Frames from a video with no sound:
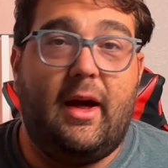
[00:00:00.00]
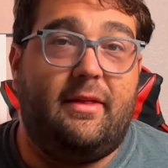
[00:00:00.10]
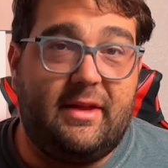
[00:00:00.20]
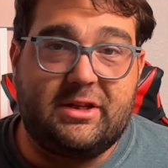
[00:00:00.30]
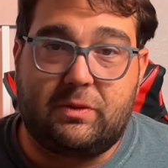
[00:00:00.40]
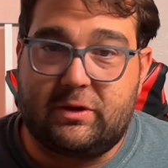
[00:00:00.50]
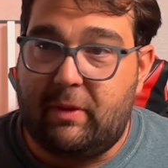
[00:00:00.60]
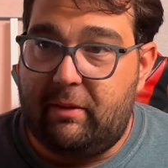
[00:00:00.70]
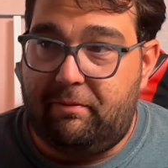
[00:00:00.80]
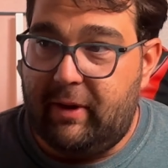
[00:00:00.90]
this was
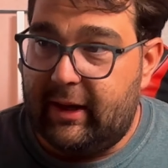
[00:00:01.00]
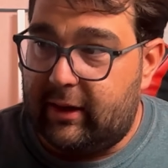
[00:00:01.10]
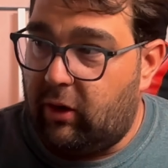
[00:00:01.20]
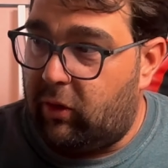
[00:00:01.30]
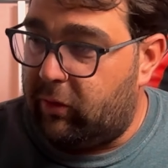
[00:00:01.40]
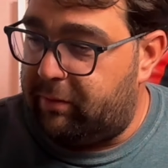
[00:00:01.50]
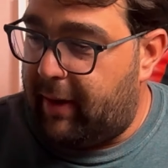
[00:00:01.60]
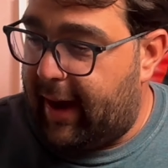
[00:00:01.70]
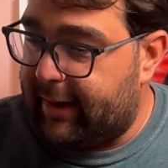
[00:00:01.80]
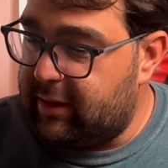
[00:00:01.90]
my big
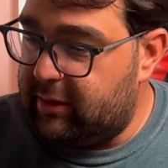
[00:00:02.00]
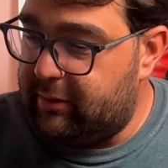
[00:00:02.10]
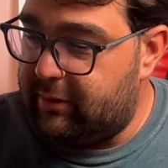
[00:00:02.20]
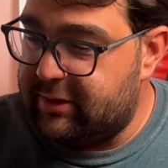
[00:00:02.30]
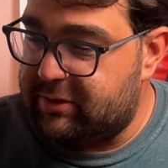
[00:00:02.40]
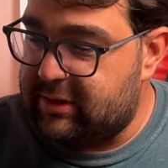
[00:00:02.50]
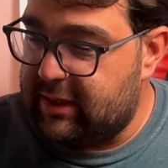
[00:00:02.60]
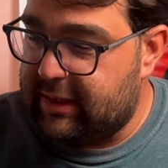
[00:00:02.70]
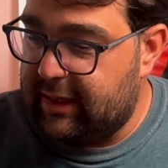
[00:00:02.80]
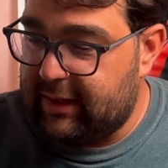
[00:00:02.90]
holdback. This is the
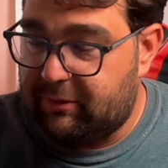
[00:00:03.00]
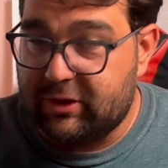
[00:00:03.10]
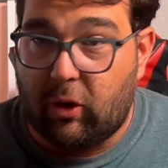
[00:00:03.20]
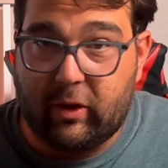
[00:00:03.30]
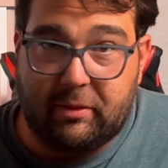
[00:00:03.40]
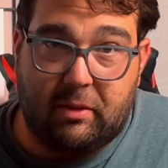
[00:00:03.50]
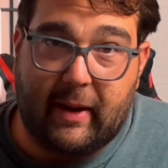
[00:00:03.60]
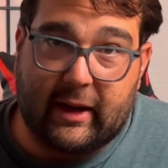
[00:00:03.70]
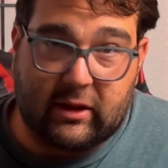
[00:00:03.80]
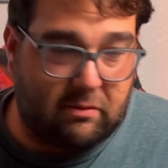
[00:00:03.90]
thing that was holding me
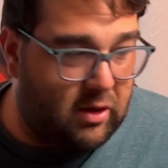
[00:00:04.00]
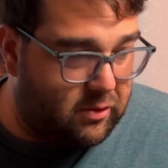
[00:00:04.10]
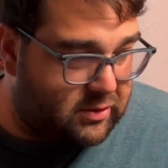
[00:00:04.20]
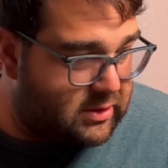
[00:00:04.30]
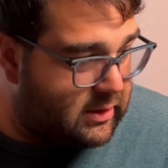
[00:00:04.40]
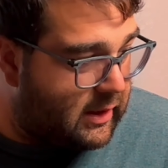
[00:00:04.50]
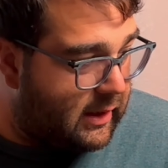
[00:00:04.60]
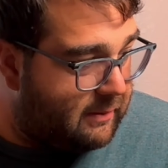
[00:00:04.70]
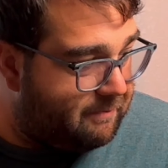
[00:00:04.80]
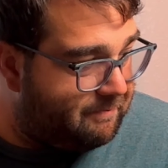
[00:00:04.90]
back the most,
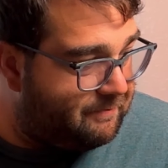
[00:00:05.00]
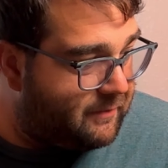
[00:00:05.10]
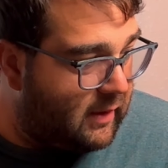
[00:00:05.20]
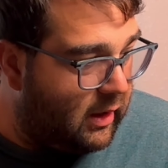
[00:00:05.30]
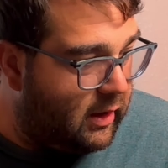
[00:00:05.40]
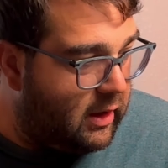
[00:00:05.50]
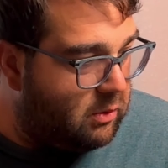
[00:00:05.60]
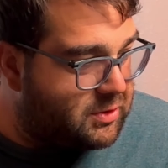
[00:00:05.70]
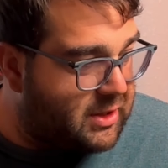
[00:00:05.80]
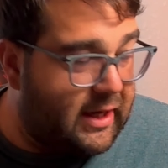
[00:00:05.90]

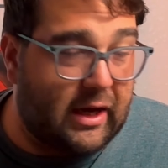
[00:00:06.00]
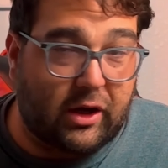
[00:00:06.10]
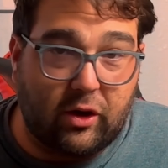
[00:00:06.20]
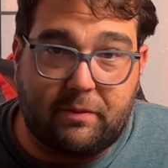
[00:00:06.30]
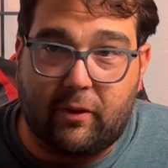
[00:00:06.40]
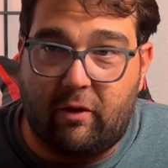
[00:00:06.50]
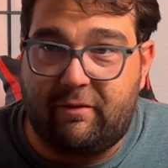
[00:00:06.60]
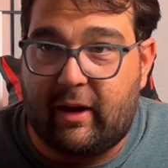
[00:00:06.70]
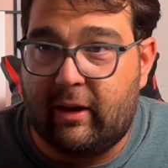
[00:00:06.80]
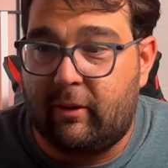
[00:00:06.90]
was getting a good
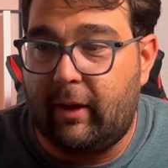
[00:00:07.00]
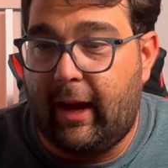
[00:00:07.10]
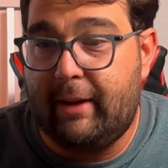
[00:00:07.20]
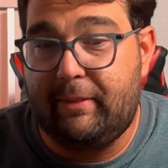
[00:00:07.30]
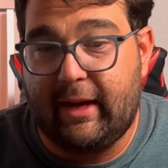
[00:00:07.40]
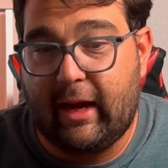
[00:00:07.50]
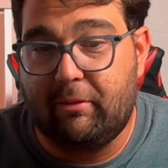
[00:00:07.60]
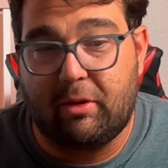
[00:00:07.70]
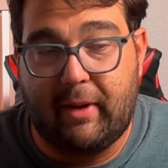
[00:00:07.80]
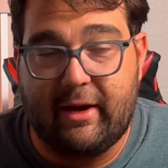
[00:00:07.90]
profile and being able
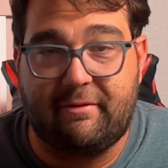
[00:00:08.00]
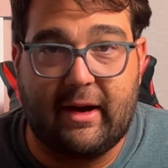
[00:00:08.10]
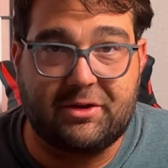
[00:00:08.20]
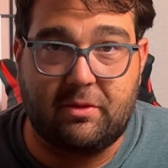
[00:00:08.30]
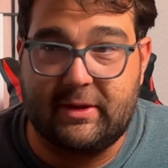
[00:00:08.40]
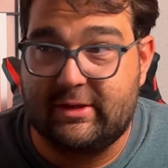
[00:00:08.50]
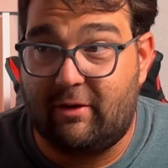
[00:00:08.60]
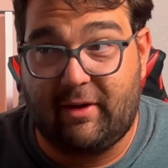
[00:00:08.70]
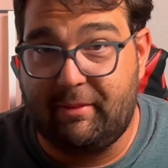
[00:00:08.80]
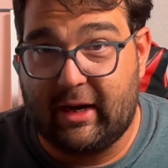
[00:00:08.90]
to manufacture it myself.
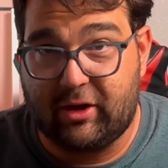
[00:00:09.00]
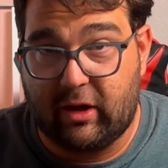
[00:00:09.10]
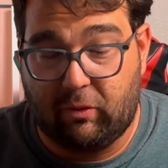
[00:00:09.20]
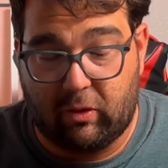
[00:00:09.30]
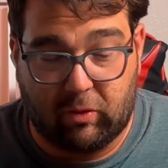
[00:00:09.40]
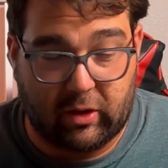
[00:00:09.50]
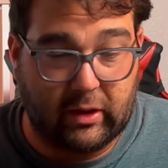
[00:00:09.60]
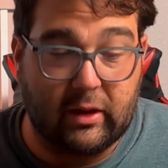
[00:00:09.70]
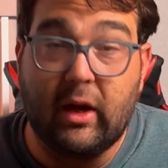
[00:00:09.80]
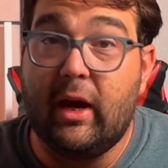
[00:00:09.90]
I'm not good at woodworking.
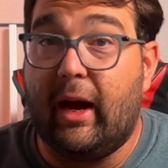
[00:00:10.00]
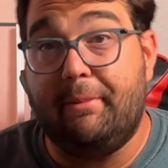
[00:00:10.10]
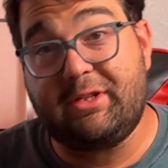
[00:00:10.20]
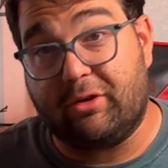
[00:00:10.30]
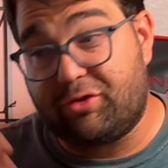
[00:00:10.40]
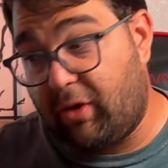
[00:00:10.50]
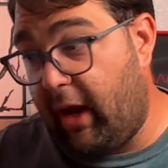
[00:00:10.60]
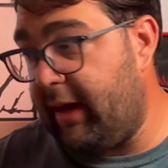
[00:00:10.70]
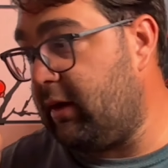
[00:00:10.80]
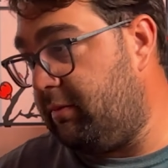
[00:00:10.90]
I'm still
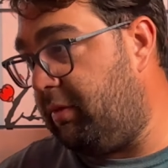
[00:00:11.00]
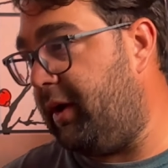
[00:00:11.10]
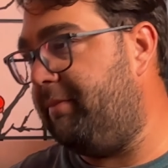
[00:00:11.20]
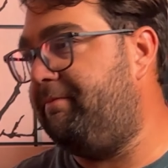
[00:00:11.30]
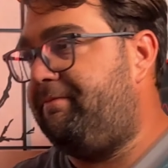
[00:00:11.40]
trying, but